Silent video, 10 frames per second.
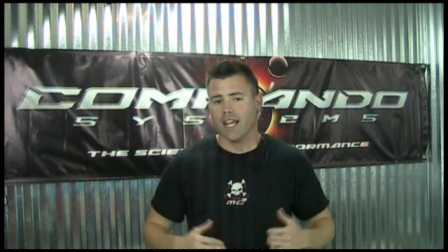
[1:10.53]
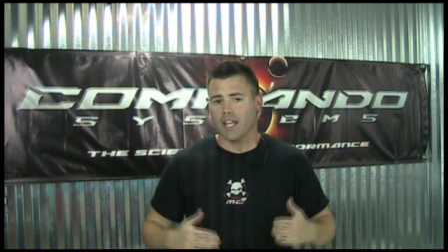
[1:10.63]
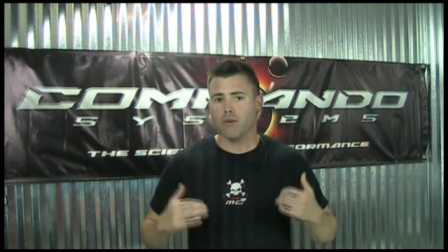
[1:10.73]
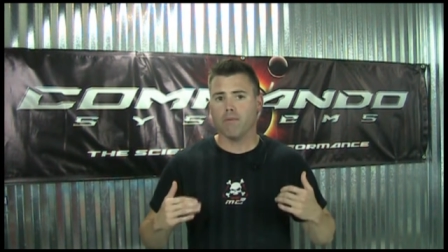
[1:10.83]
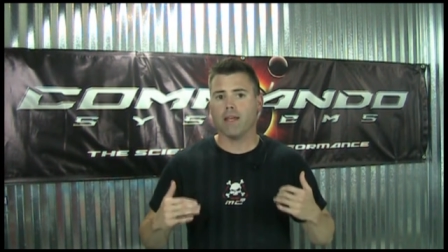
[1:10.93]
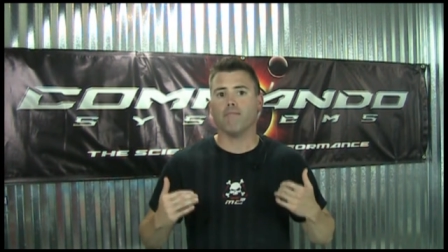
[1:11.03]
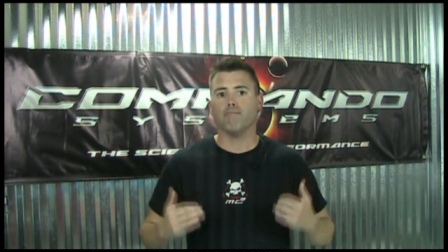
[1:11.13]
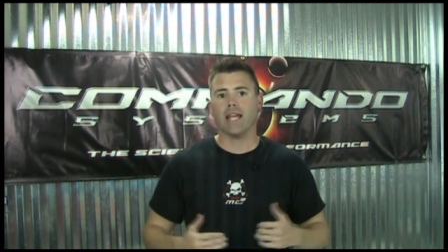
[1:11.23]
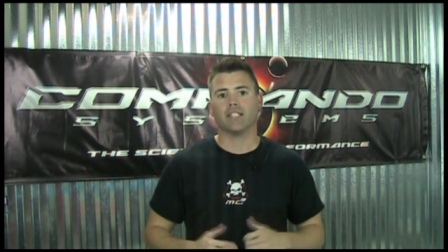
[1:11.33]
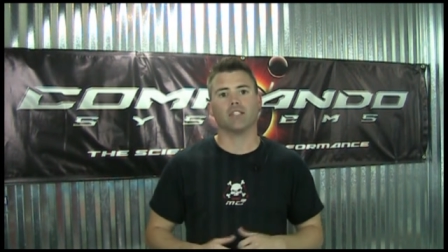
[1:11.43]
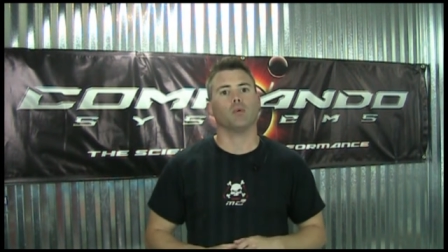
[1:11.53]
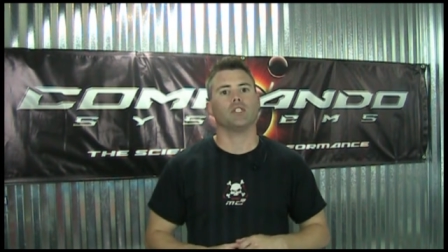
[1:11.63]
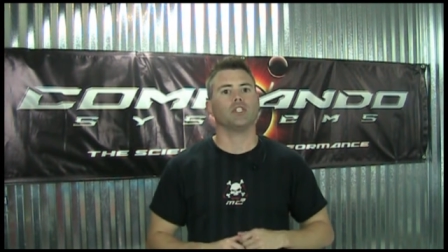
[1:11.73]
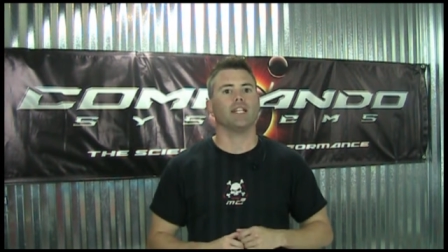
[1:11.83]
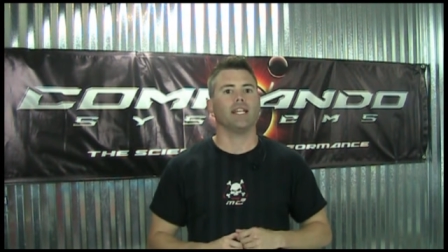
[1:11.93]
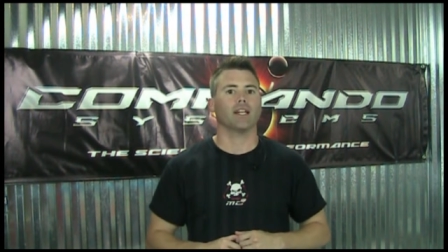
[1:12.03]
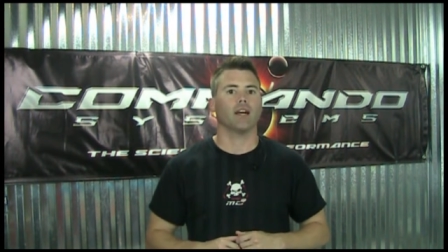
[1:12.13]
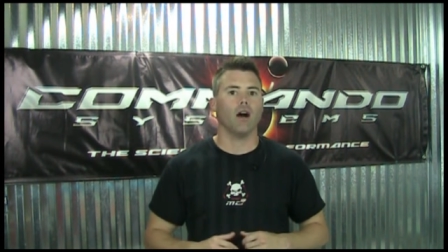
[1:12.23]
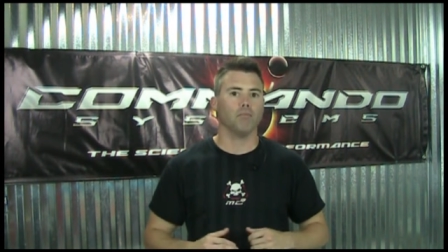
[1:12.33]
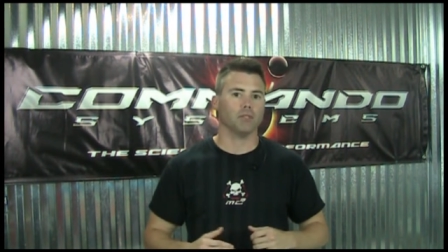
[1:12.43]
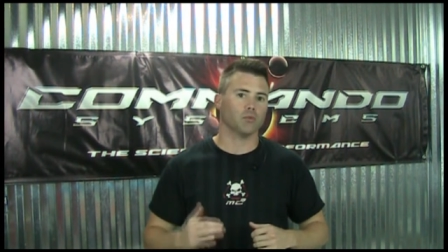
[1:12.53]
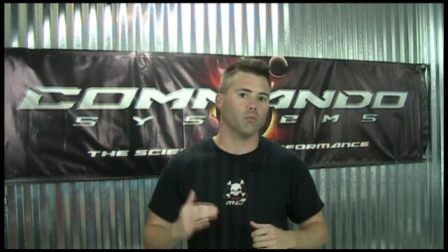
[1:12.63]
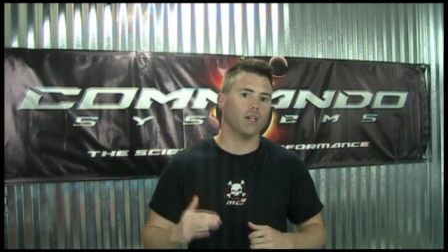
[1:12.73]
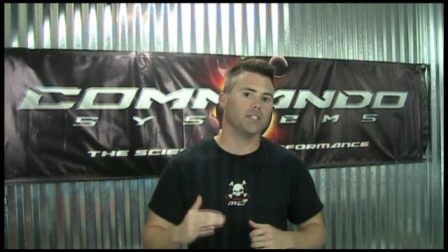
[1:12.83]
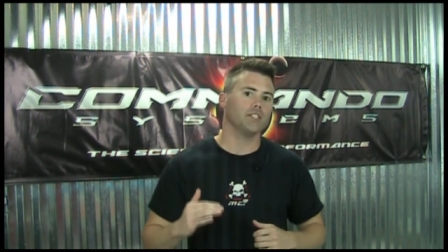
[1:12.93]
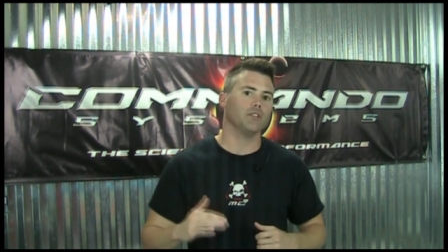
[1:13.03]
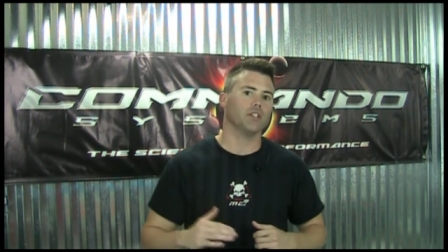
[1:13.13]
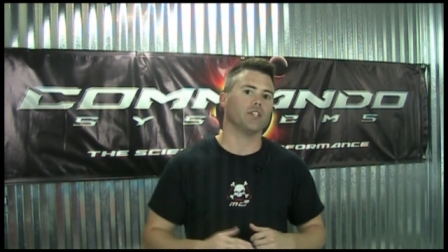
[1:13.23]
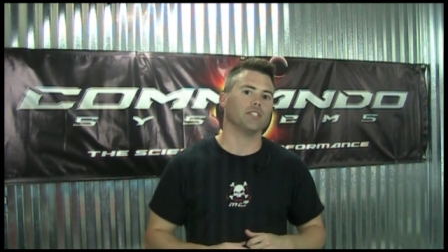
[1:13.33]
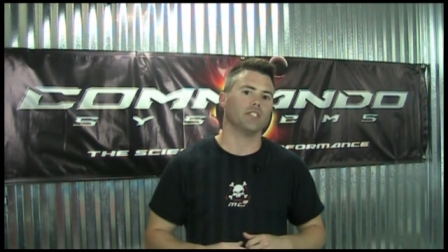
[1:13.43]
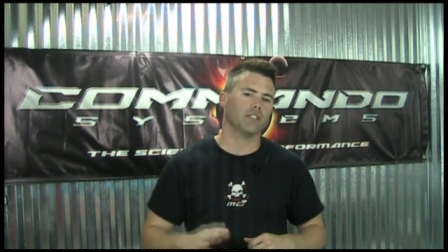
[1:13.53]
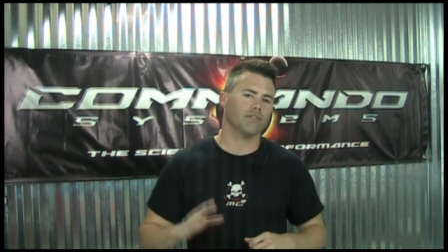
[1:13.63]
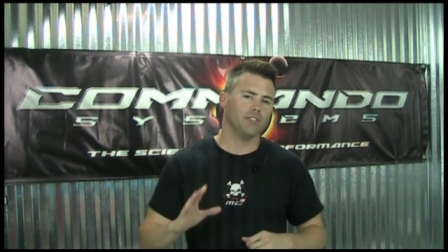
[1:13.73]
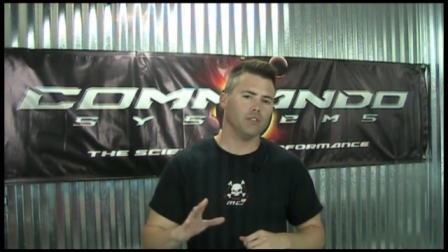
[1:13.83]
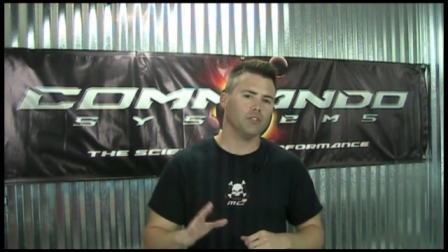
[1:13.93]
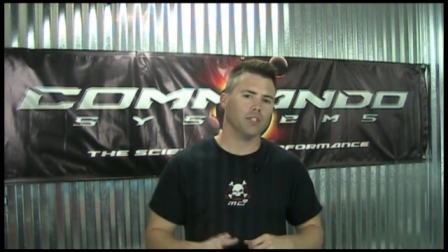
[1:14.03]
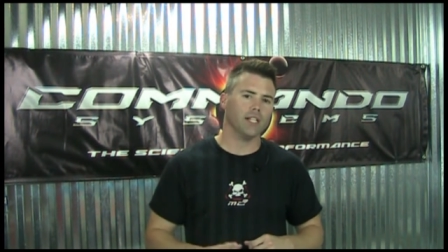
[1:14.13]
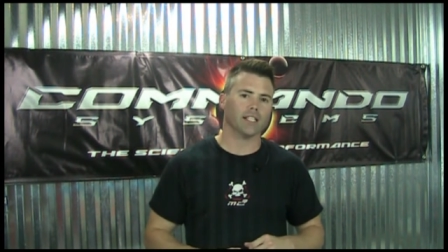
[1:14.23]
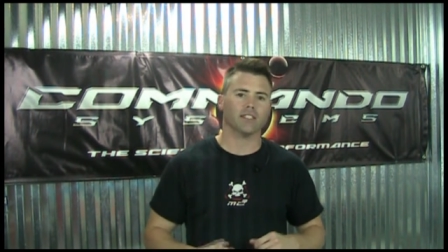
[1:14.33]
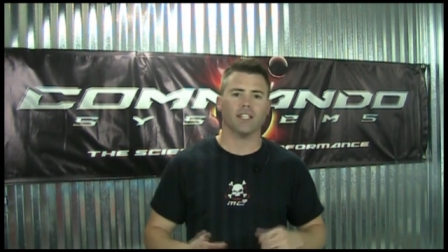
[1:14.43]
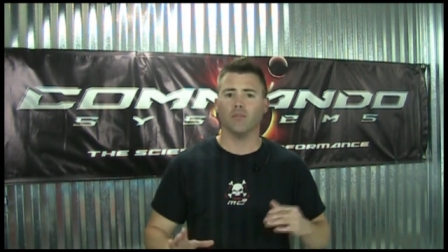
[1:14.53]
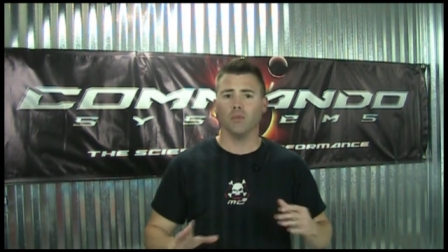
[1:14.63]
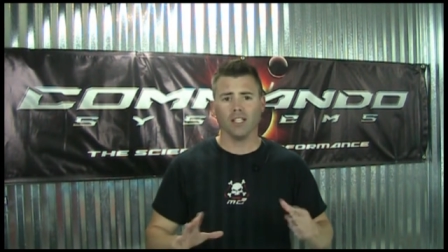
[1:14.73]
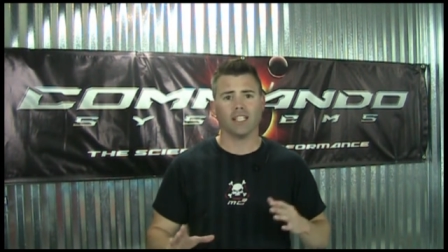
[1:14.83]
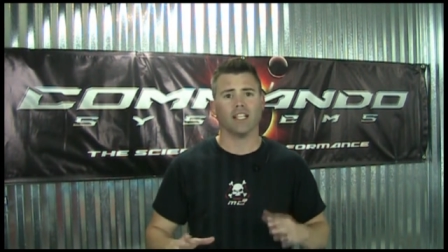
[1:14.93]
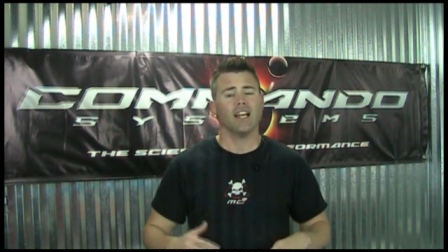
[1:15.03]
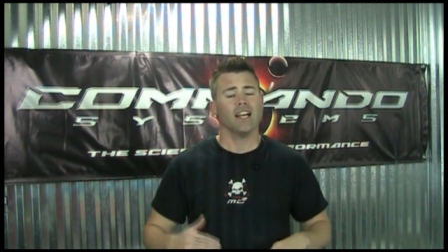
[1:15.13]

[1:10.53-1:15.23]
You'd be amazed at what you can get accomplished once you learn just a few tricks and really